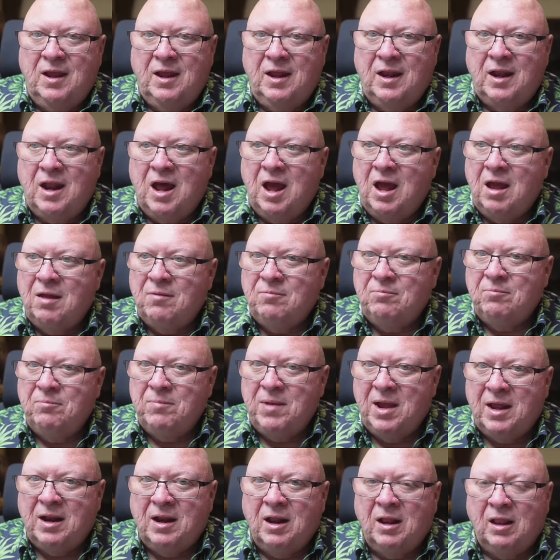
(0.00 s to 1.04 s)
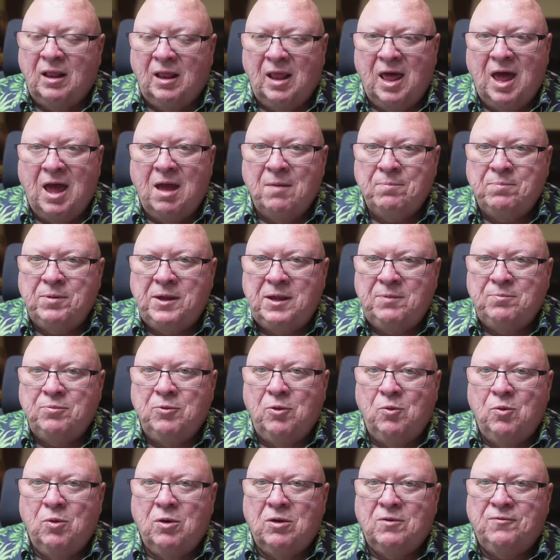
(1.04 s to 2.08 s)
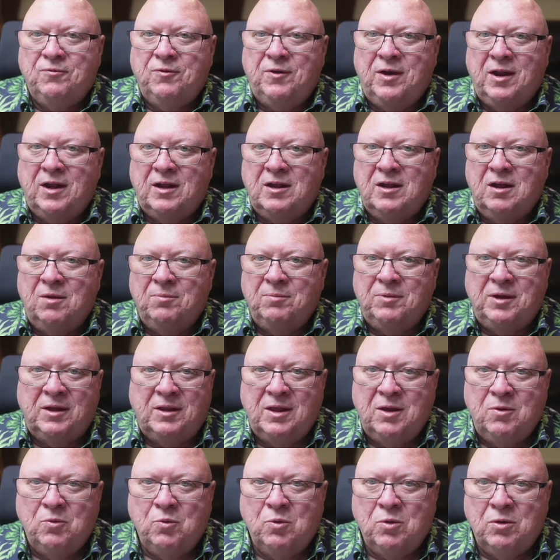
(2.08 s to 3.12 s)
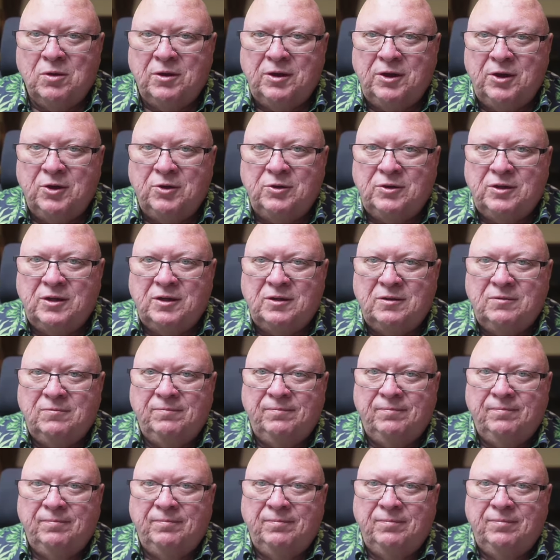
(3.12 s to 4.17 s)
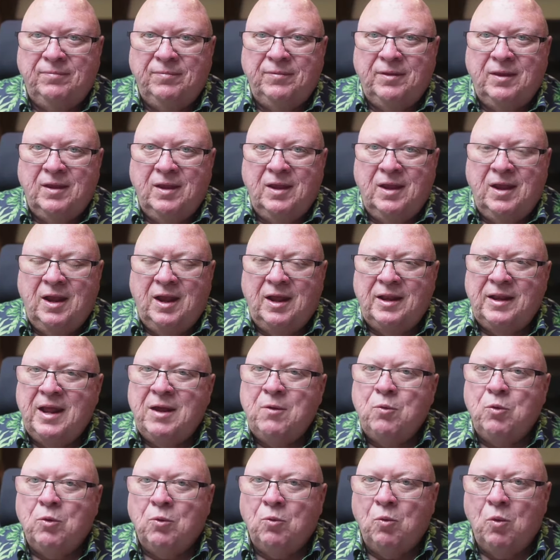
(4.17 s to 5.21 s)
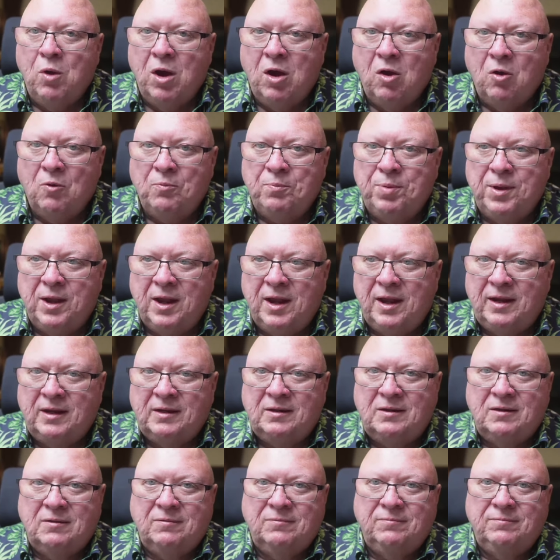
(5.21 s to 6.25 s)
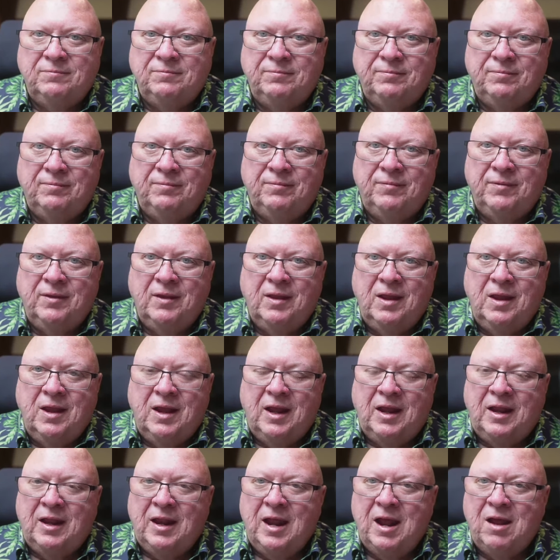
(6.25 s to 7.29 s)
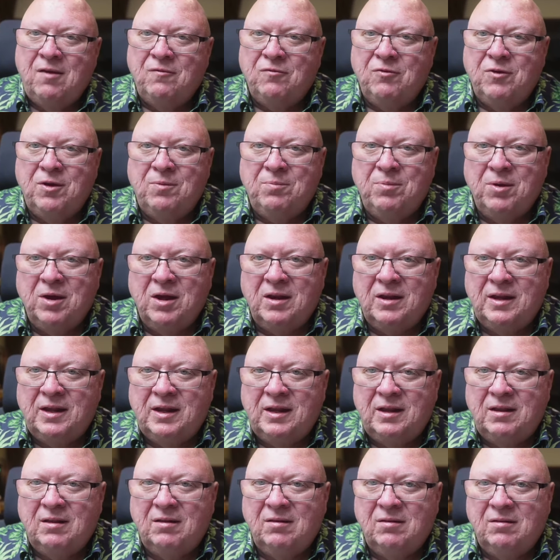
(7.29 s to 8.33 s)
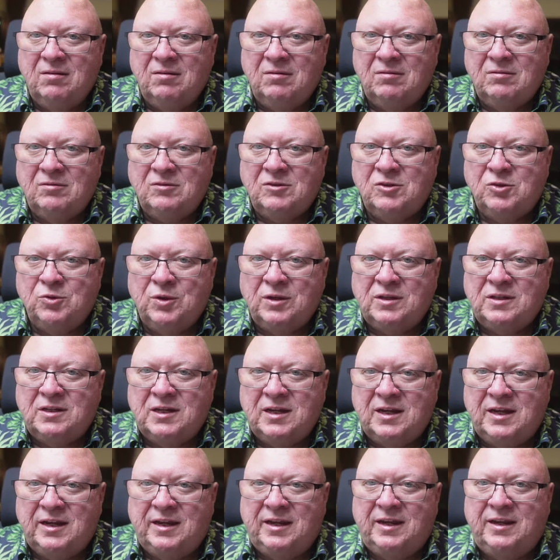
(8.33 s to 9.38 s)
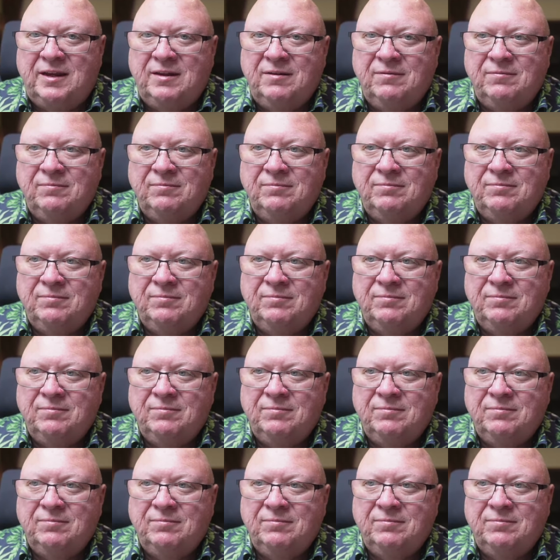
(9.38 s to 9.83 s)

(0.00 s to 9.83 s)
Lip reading: And I met a lot of people who worked for that company. They weren't union. And they were well paid. And everybody, to a T,